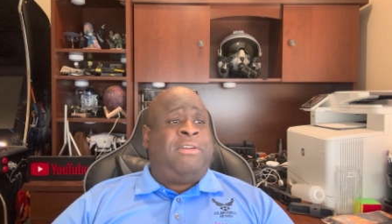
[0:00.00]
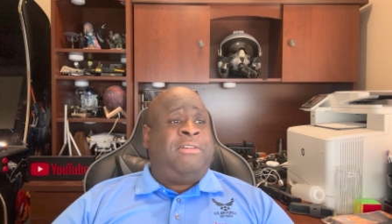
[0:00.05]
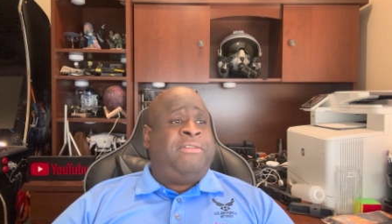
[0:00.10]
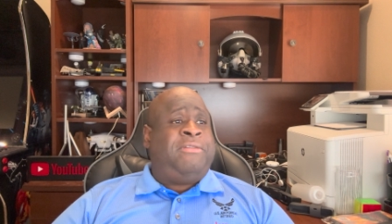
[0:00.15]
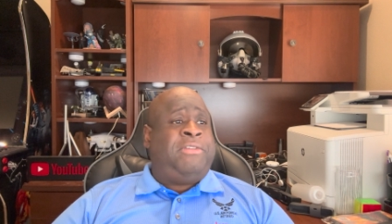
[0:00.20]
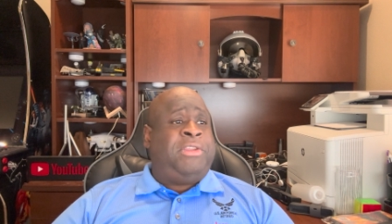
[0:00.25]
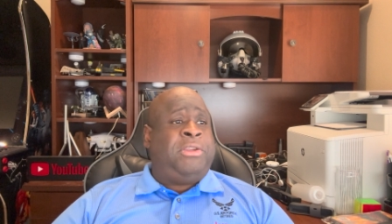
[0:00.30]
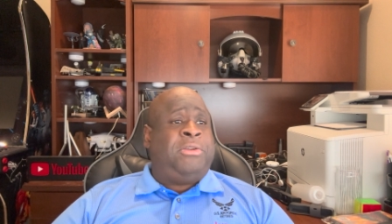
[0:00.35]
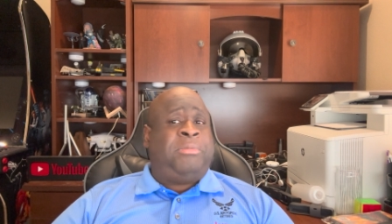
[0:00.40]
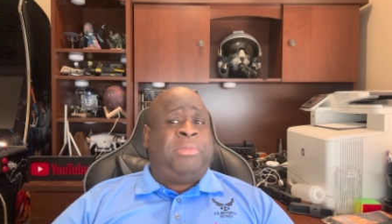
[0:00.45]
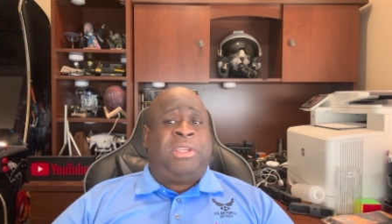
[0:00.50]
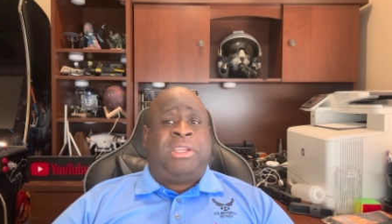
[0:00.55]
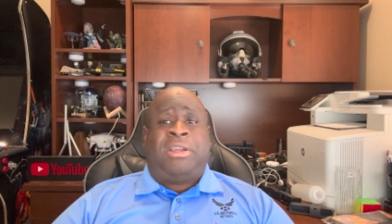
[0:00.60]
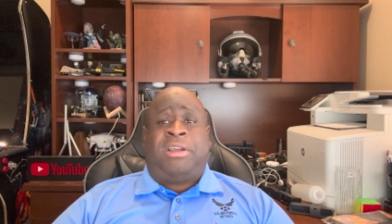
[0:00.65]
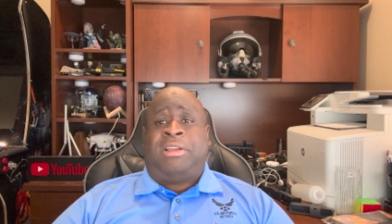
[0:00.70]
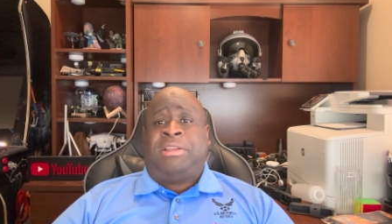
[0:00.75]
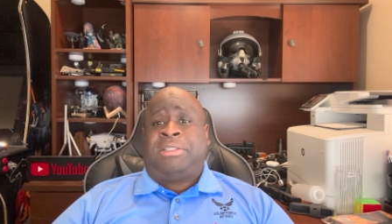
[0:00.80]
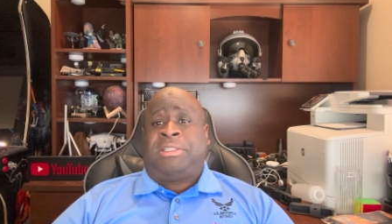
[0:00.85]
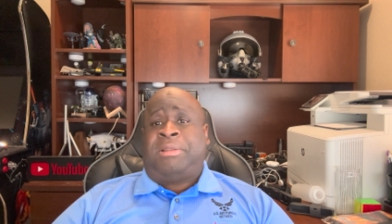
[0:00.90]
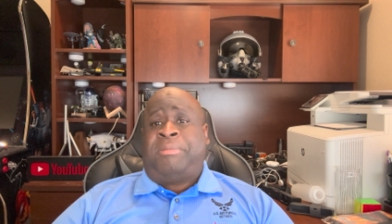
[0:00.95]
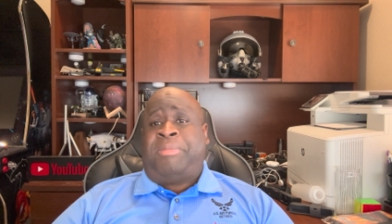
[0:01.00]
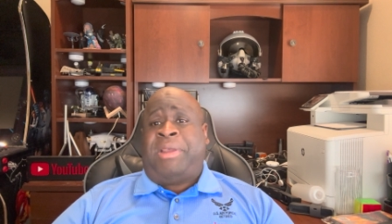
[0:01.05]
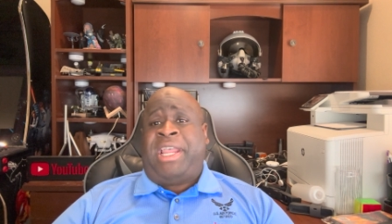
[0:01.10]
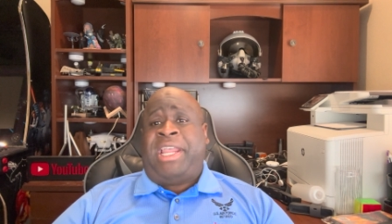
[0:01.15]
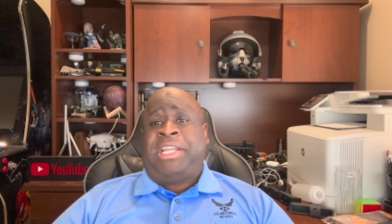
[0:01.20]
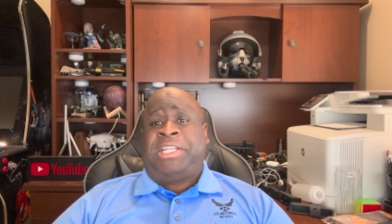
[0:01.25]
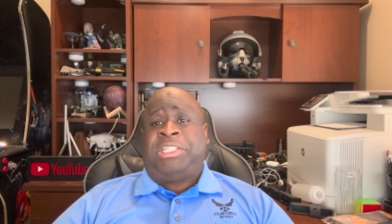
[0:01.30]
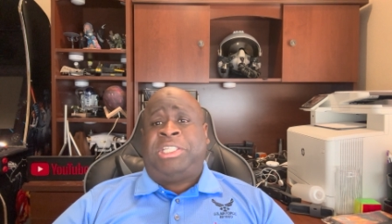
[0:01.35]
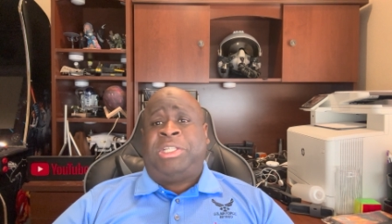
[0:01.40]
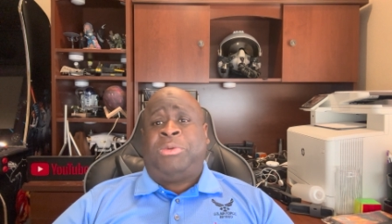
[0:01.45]
review because the
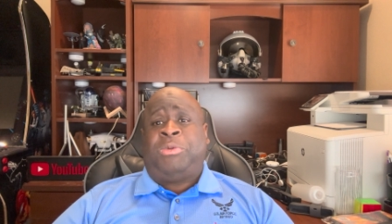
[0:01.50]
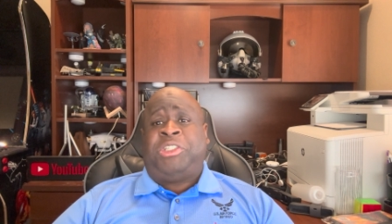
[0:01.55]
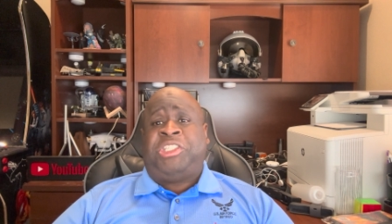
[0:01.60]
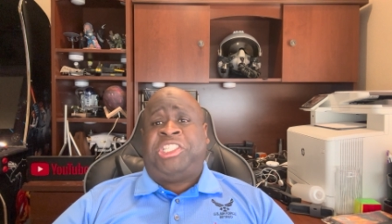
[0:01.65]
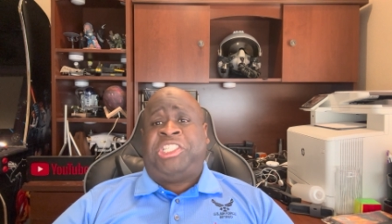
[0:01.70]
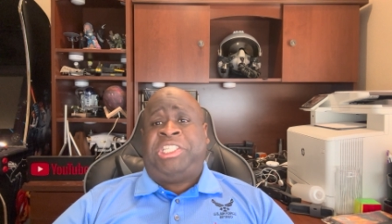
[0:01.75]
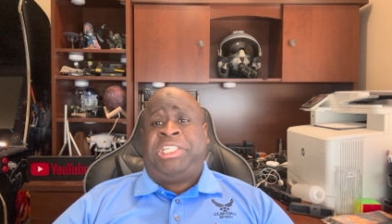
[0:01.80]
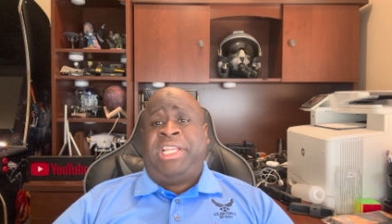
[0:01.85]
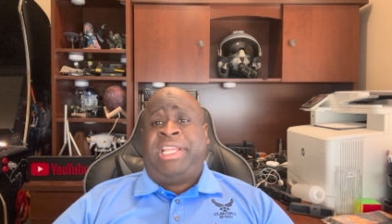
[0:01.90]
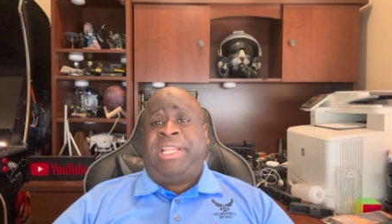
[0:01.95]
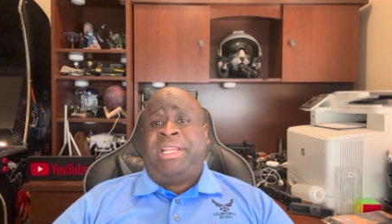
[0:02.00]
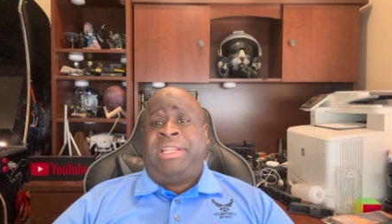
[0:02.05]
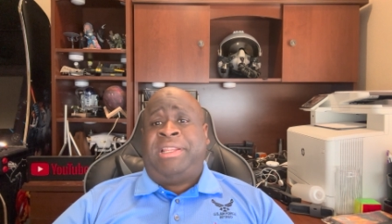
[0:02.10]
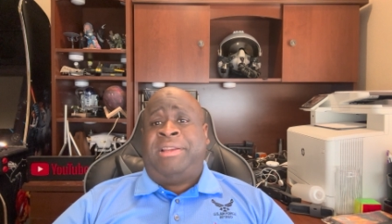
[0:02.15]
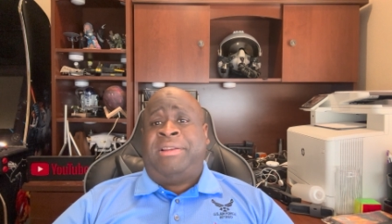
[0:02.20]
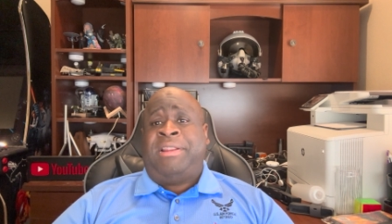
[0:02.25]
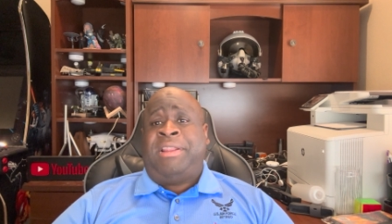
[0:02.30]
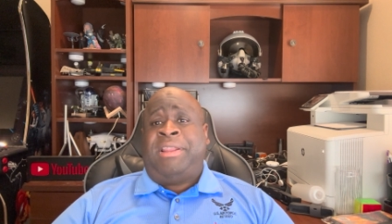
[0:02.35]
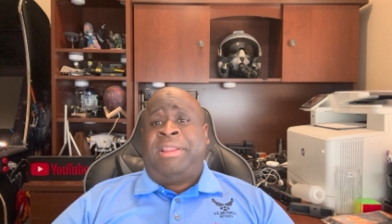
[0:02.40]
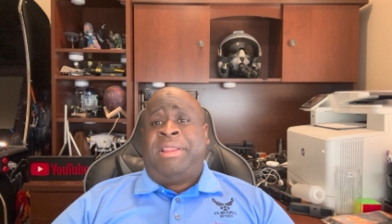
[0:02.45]
packaging was shit and,